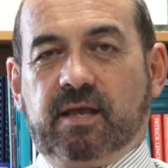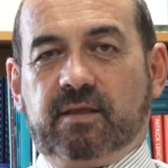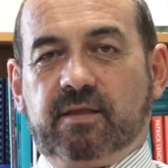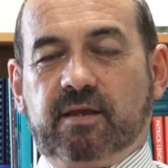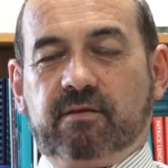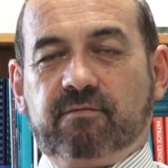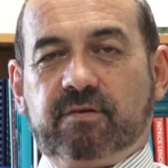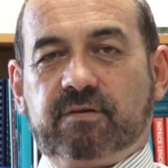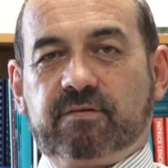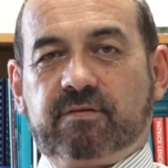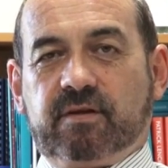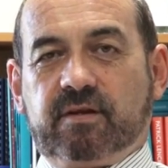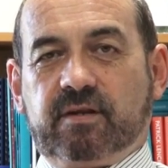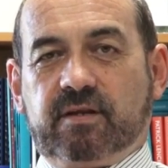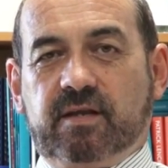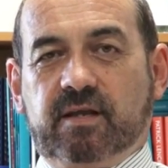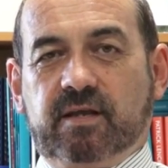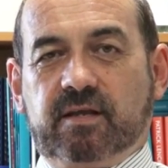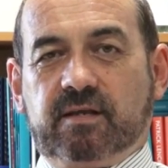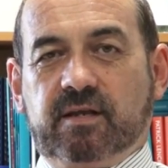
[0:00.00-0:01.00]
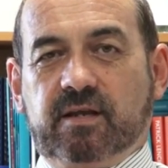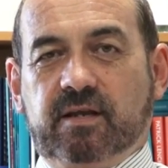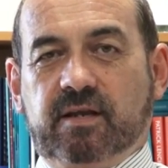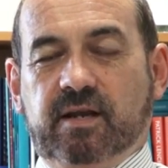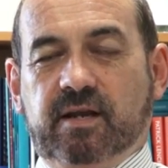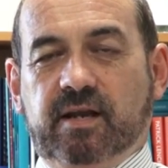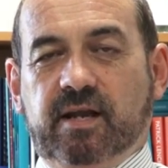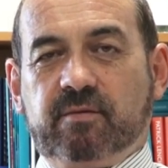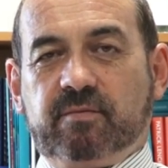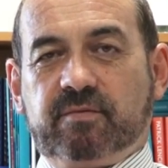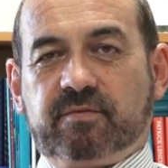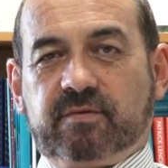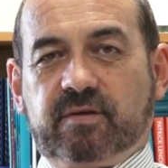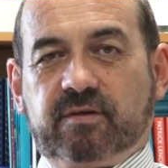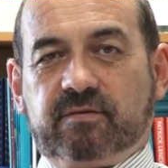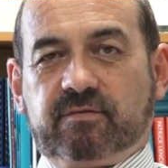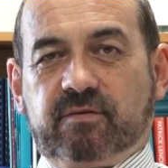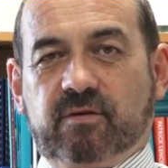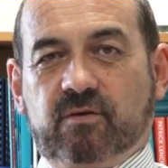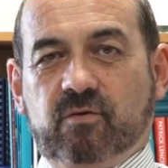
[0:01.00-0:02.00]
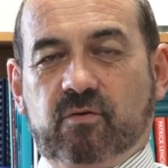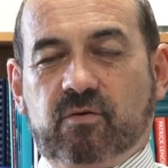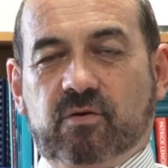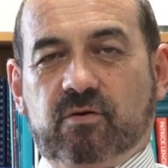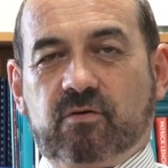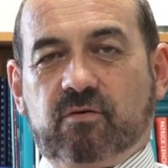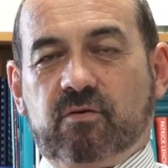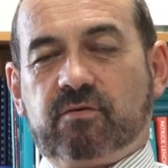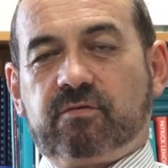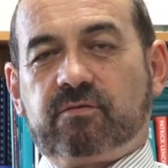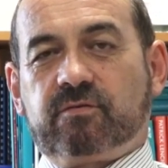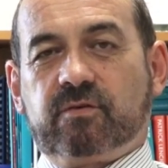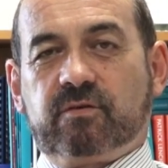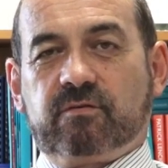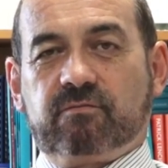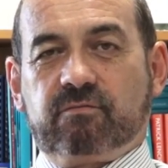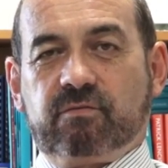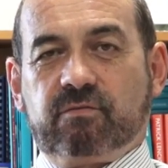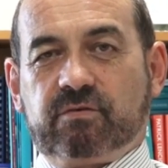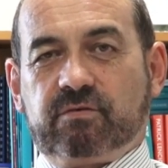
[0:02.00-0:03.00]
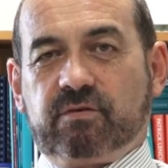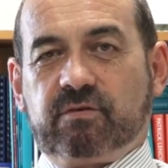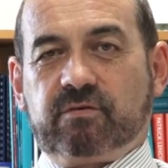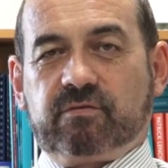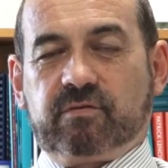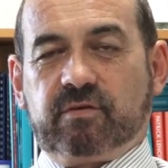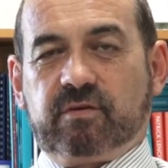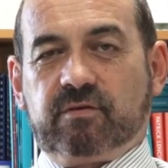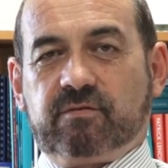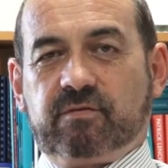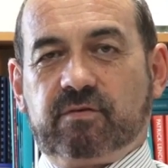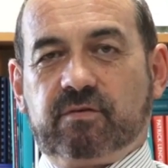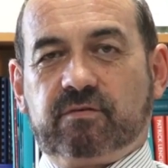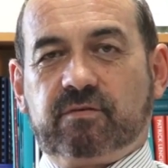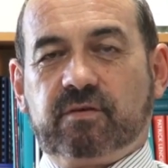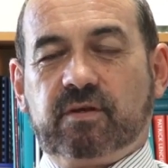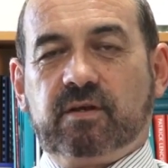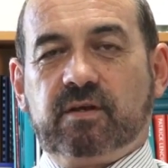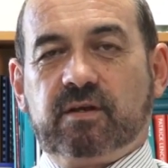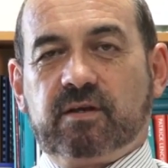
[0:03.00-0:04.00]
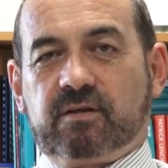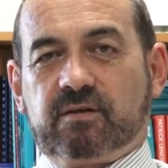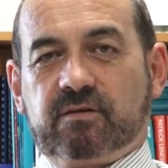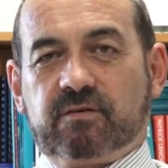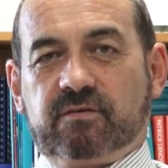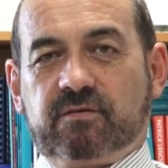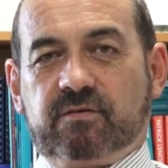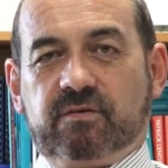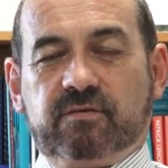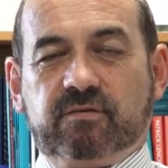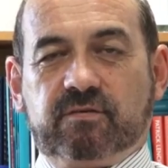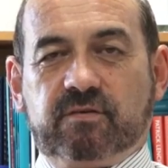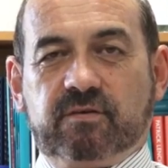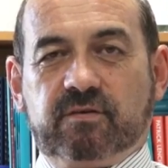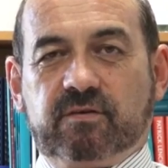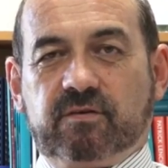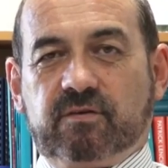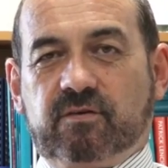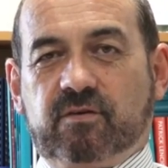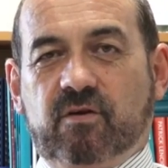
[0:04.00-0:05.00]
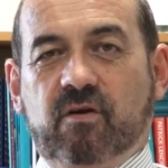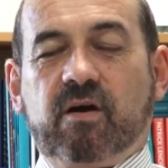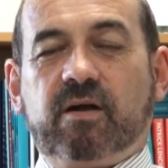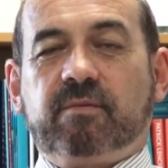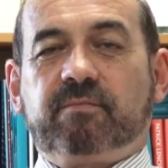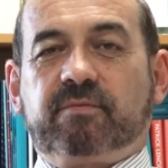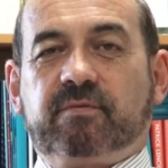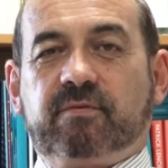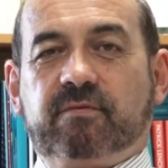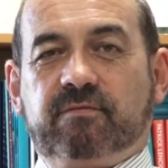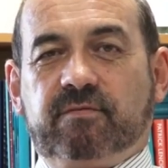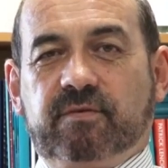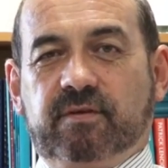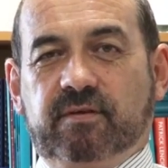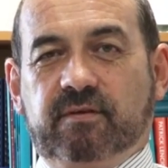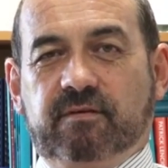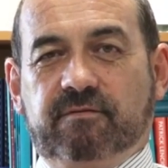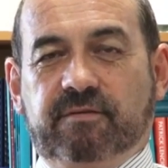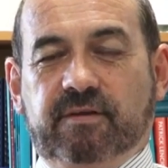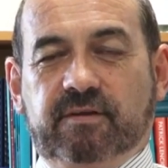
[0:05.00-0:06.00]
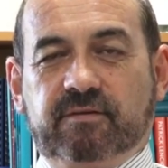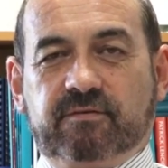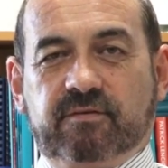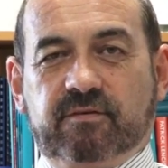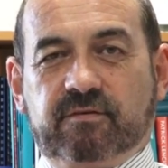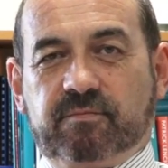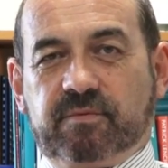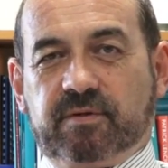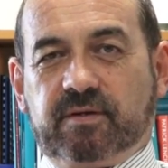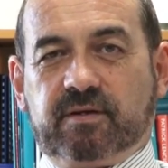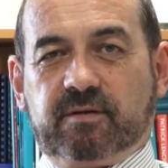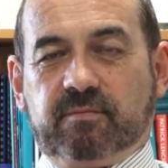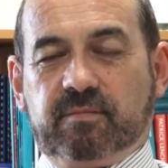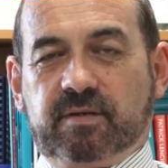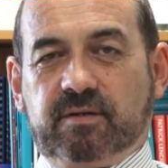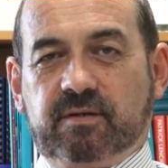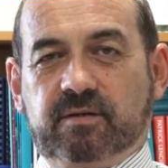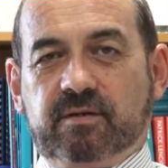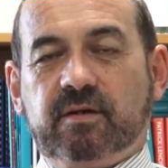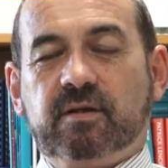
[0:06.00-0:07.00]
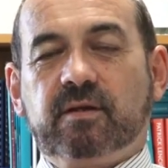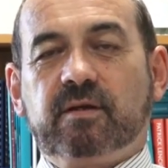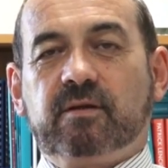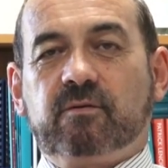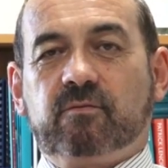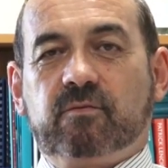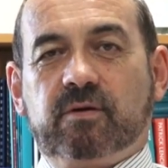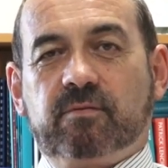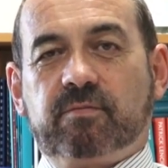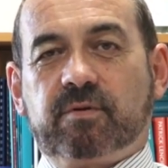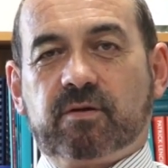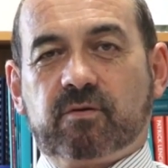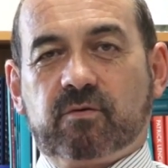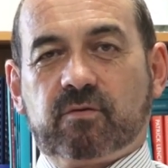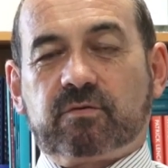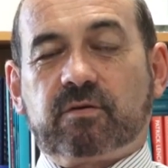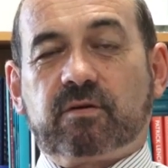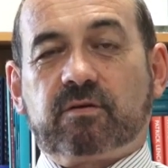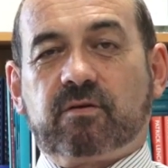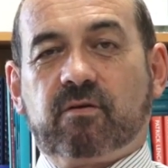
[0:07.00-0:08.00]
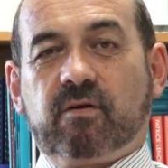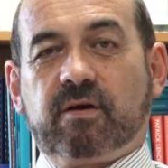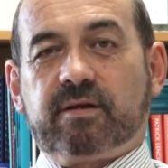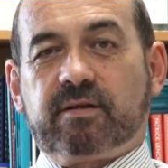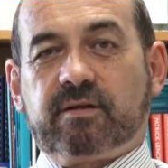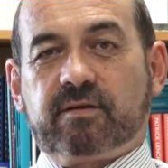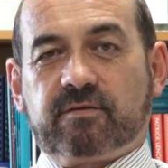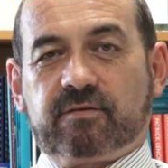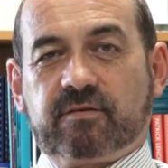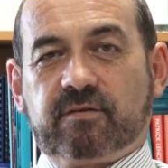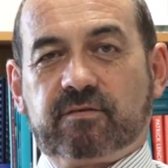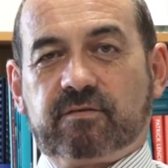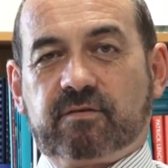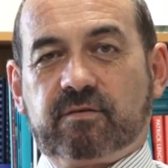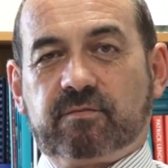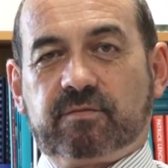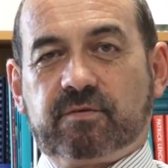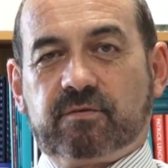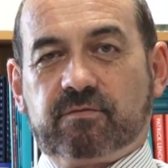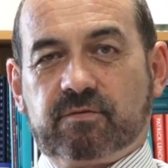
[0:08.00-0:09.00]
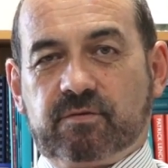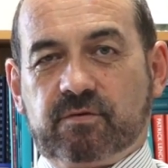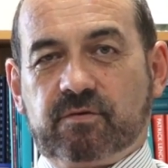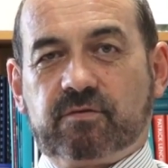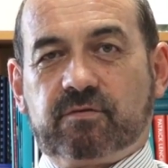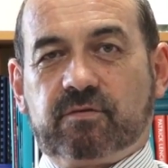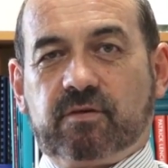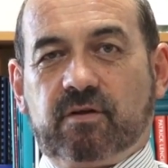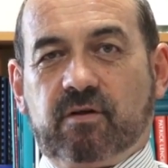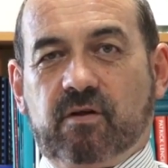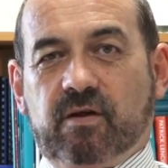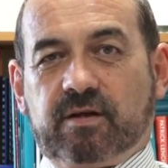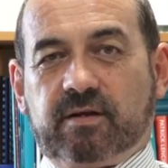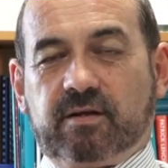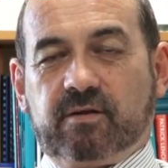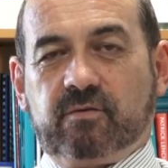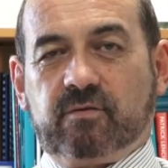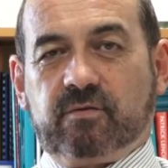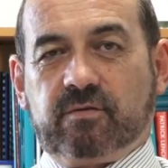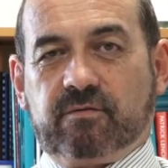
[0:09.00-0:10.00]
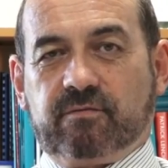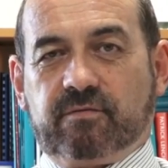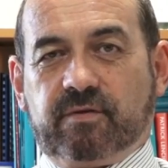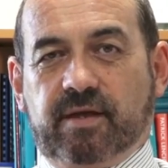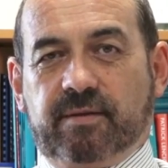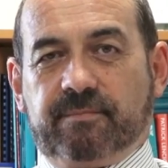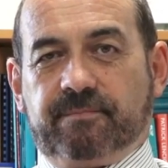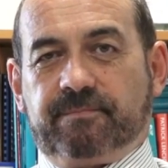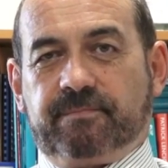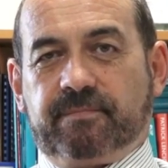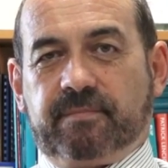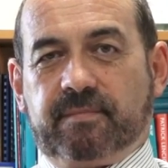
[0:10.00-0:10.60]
And the other is that, again, it enables us to look across the university and see if there's consistent types of offences being committed, we're going to look to tighten the systems and reduce the likelihood of that.